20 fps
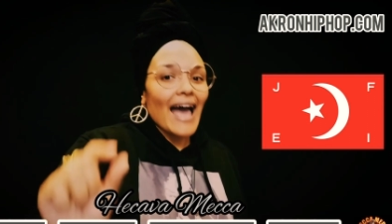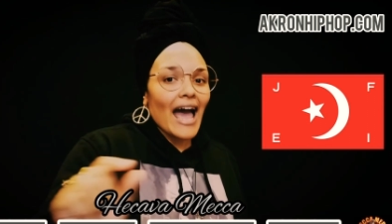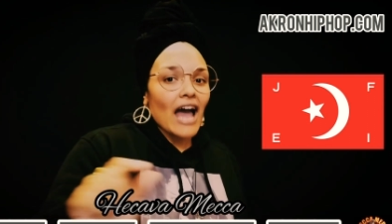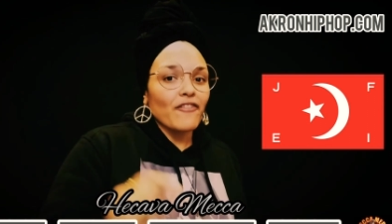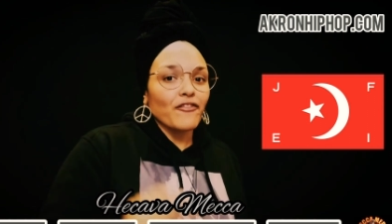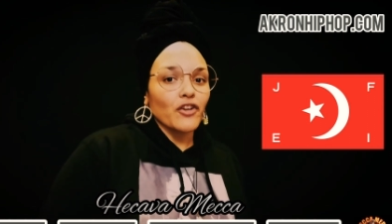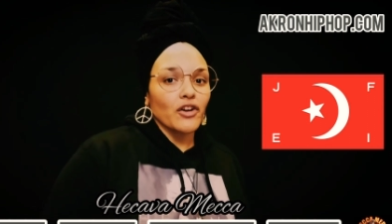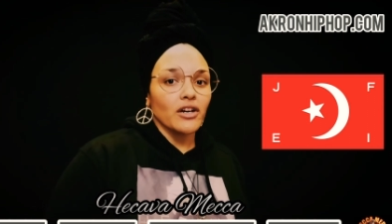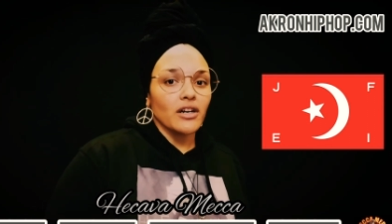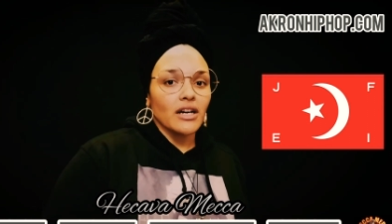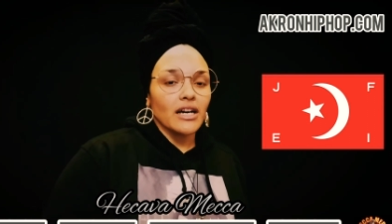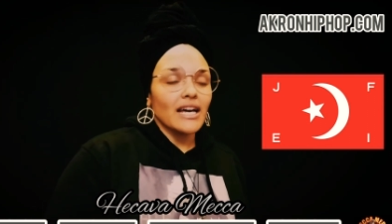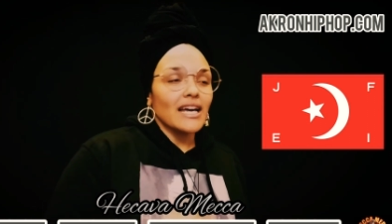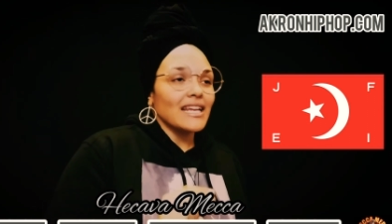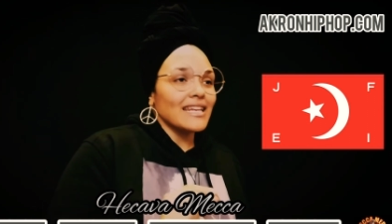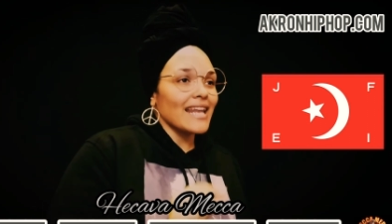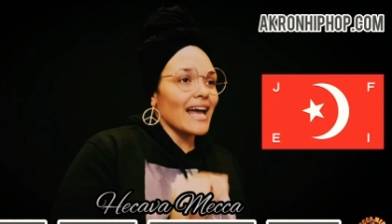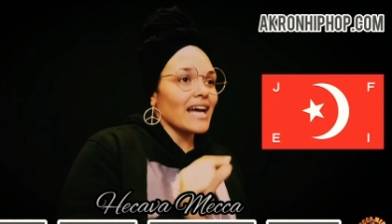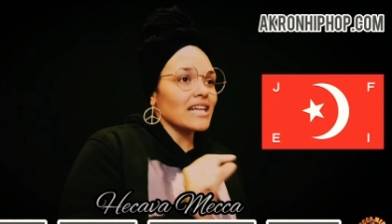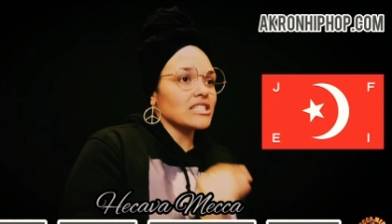Africa,
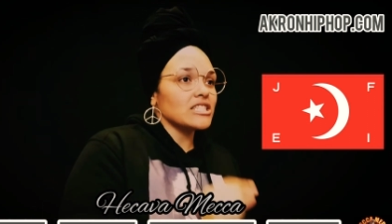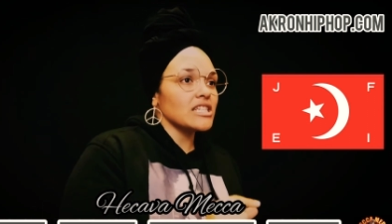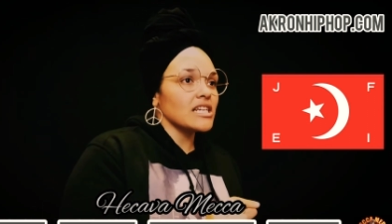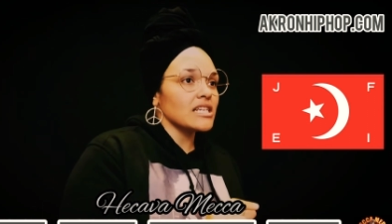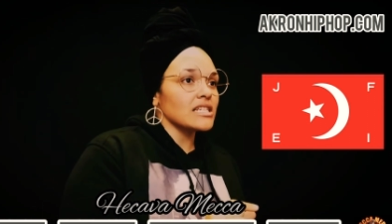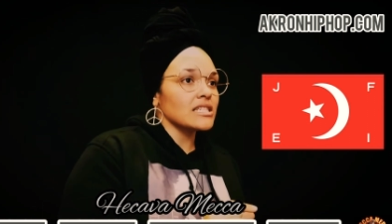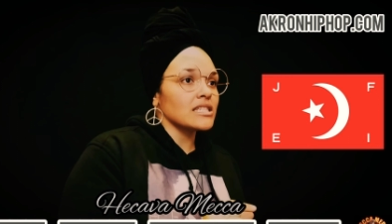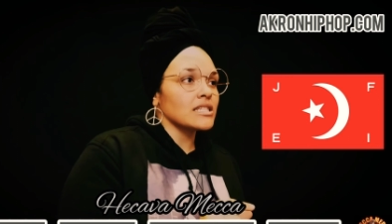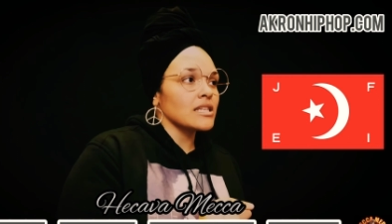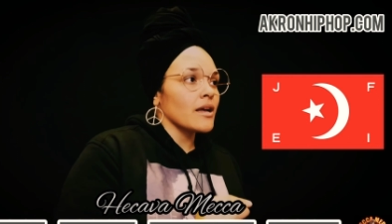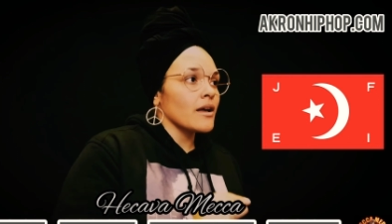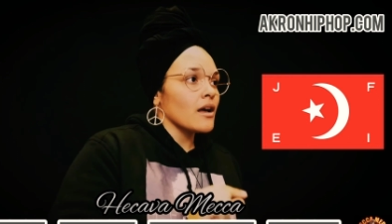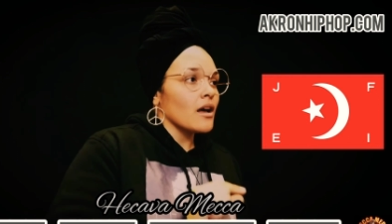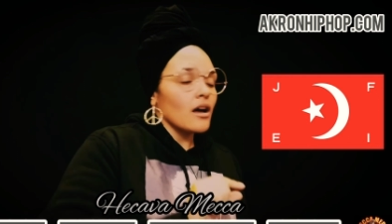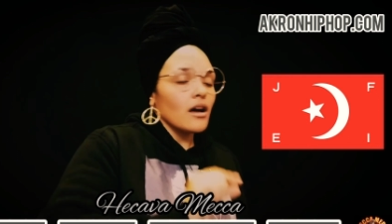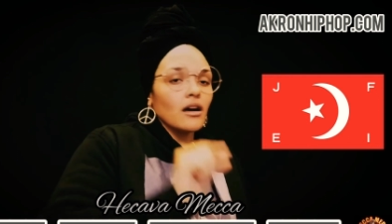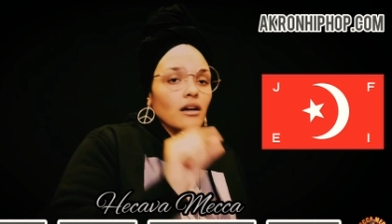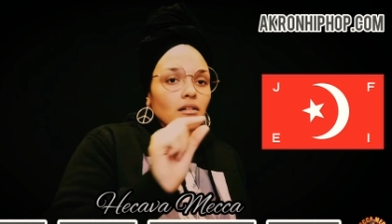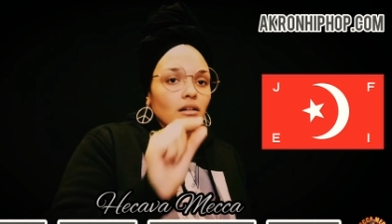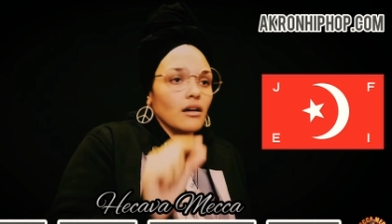not just
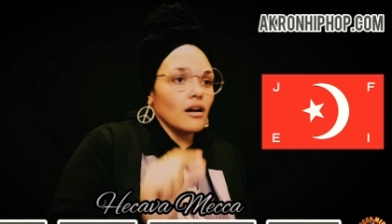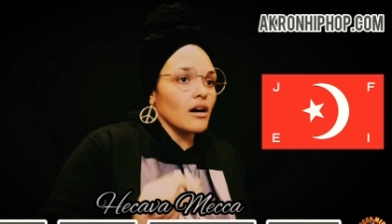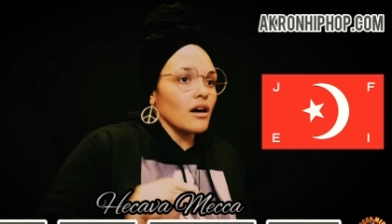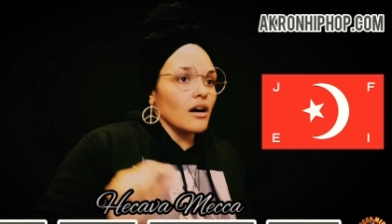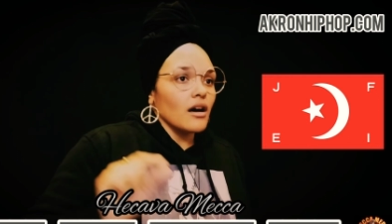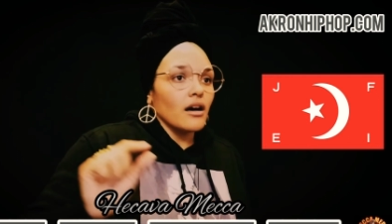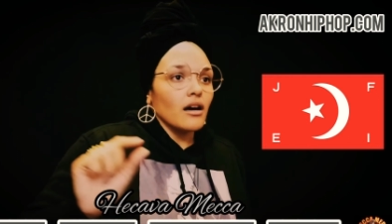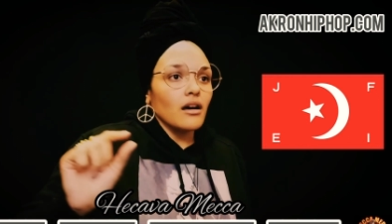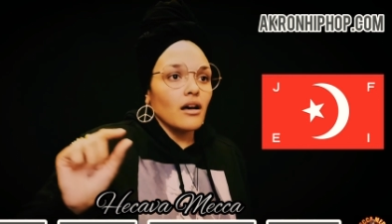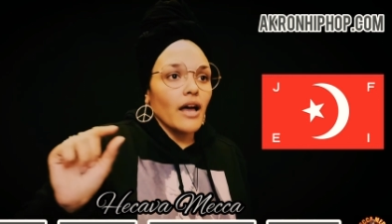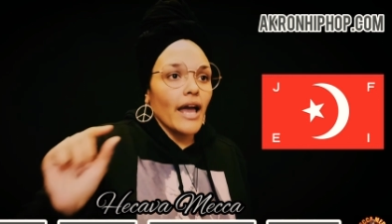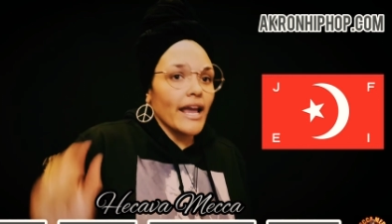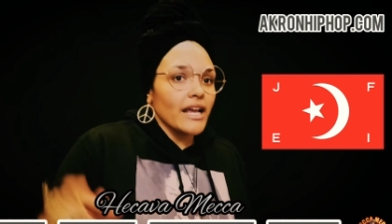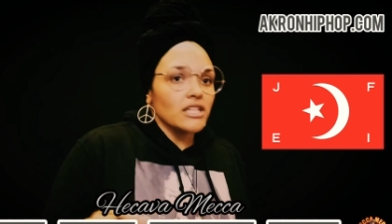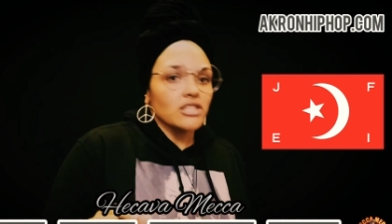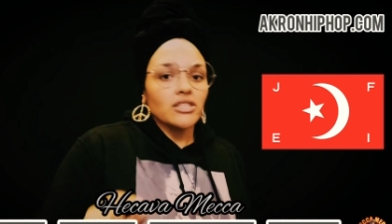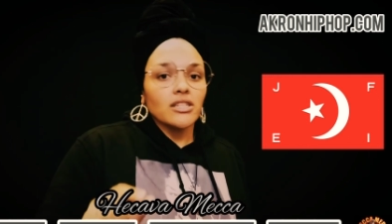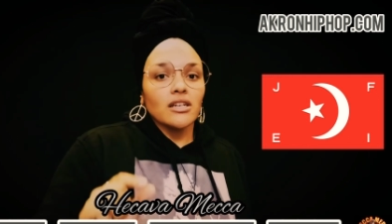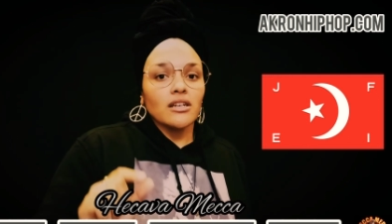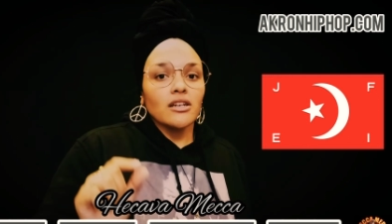speech uh,
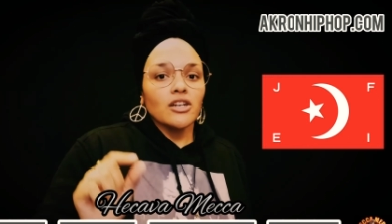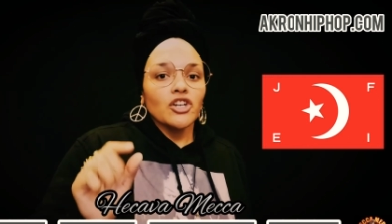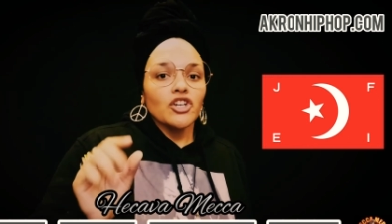Asia.